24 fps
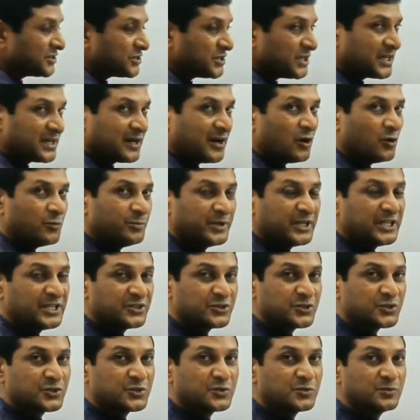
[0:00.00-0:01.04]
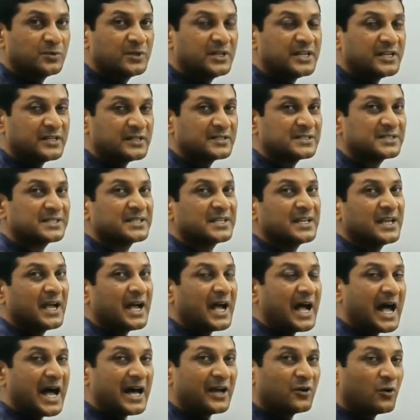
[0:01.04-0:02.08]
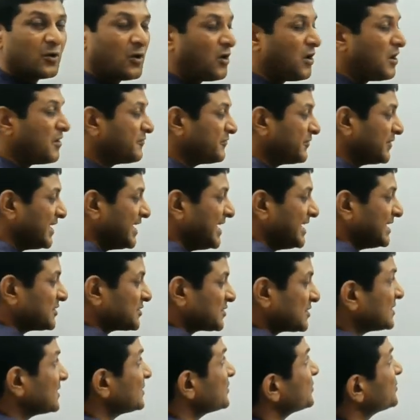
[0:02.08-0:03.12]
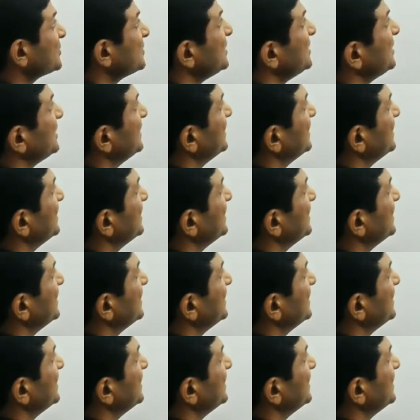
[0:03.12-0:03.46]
Check how many students are of age 16